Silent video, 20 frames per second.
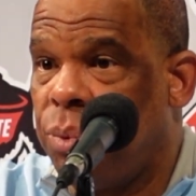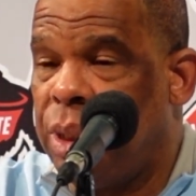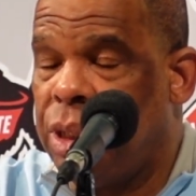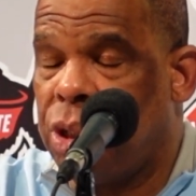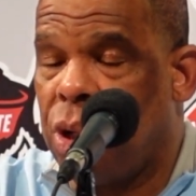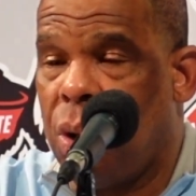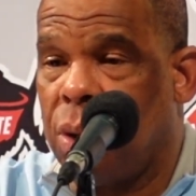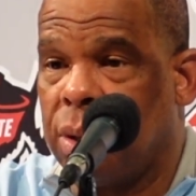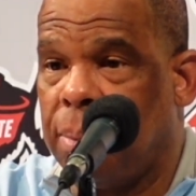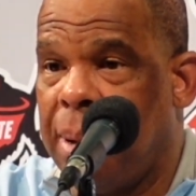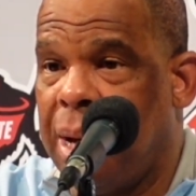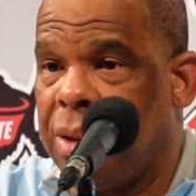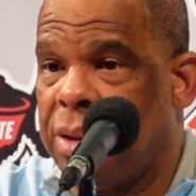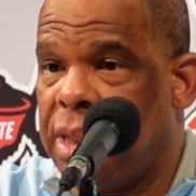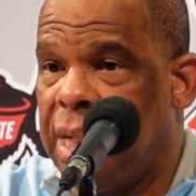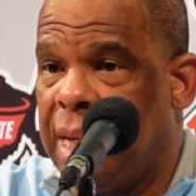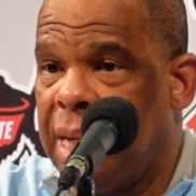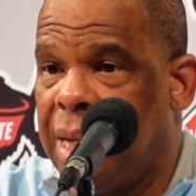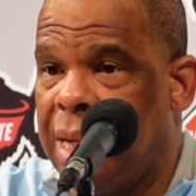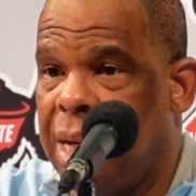We talked about
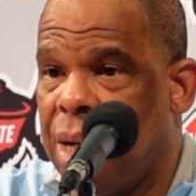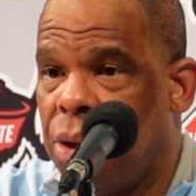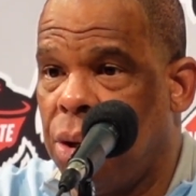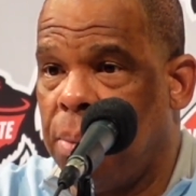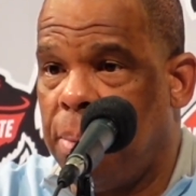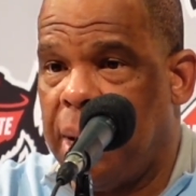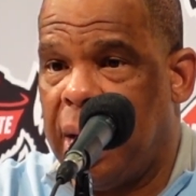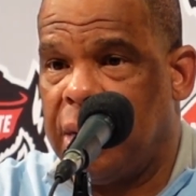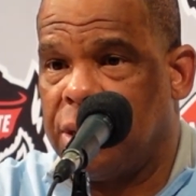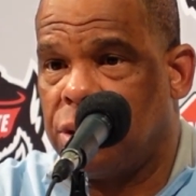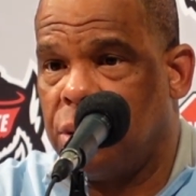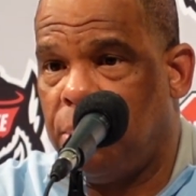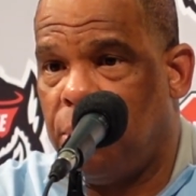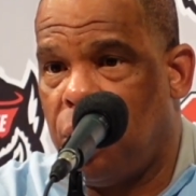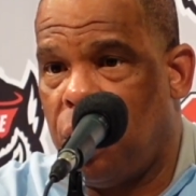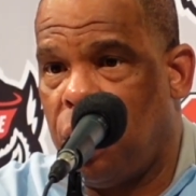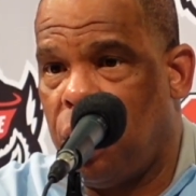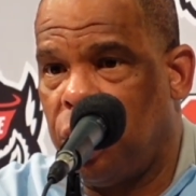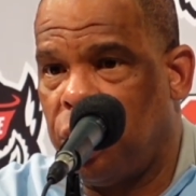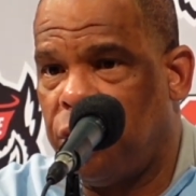taking care of the
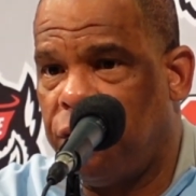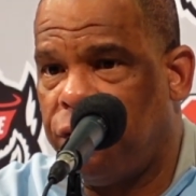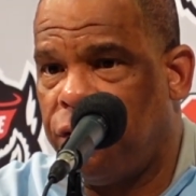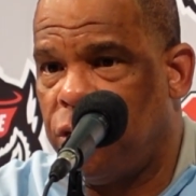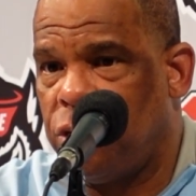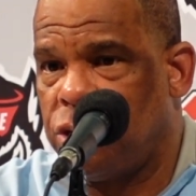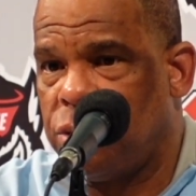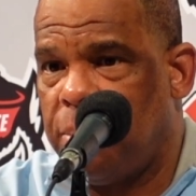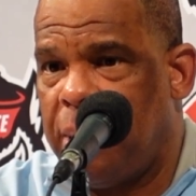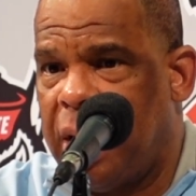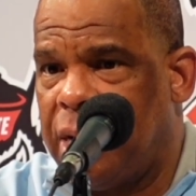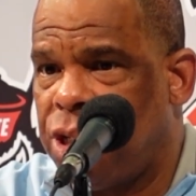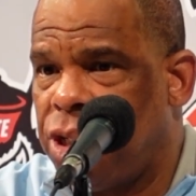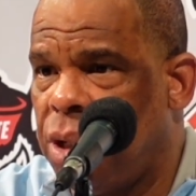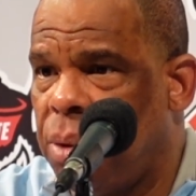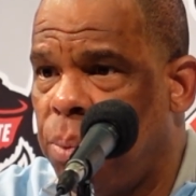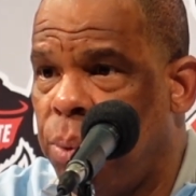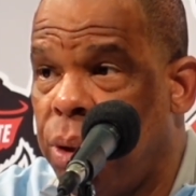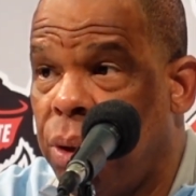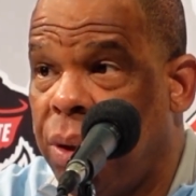basketball in the first
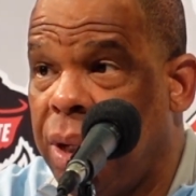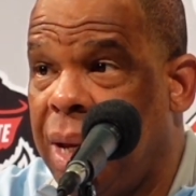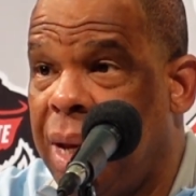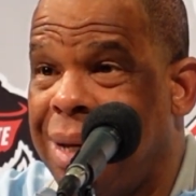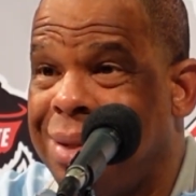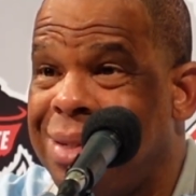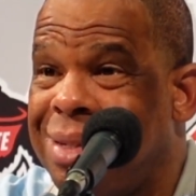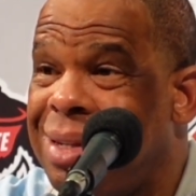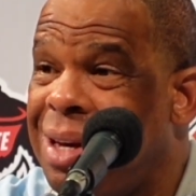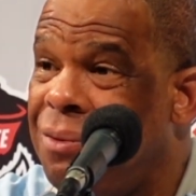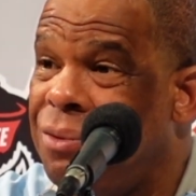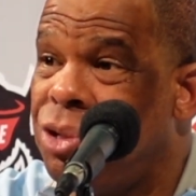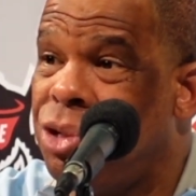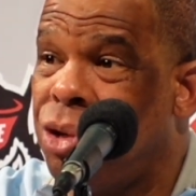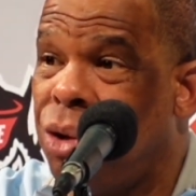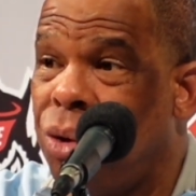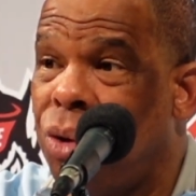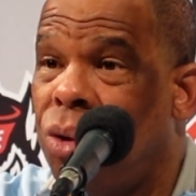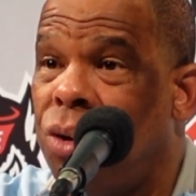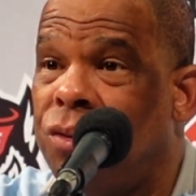matchup. We only had seven
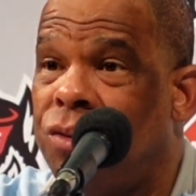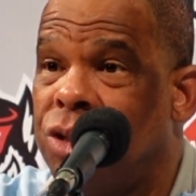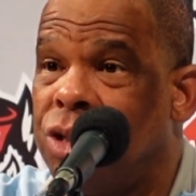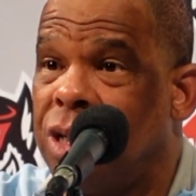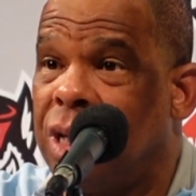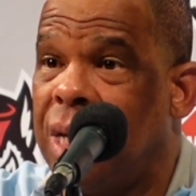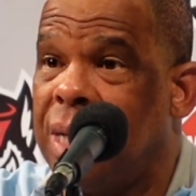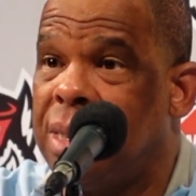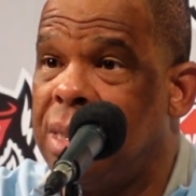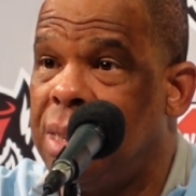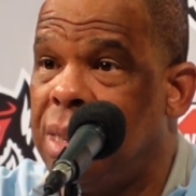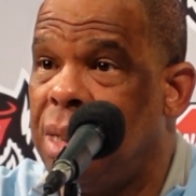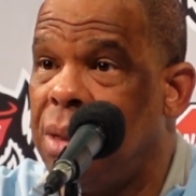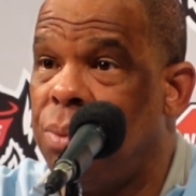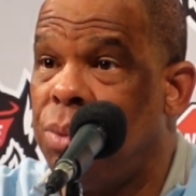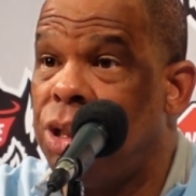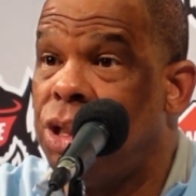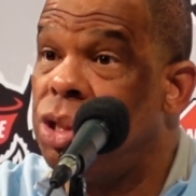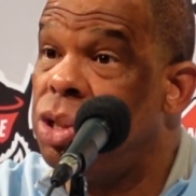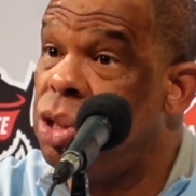turnovers against
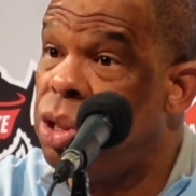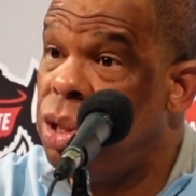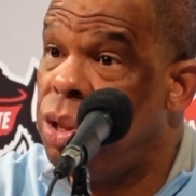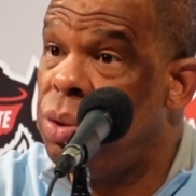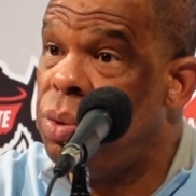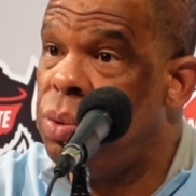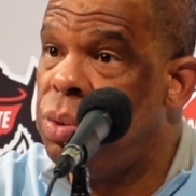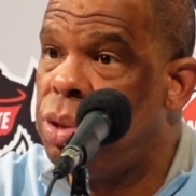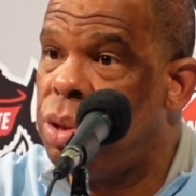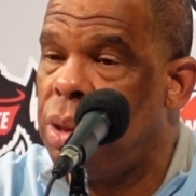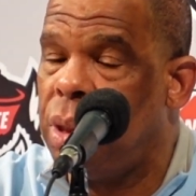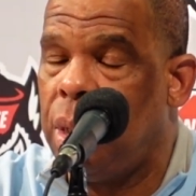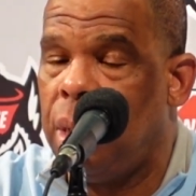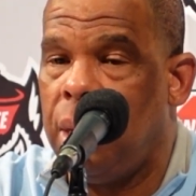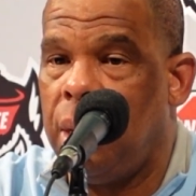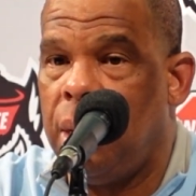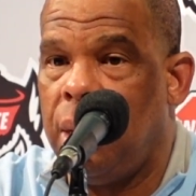them, which is huge.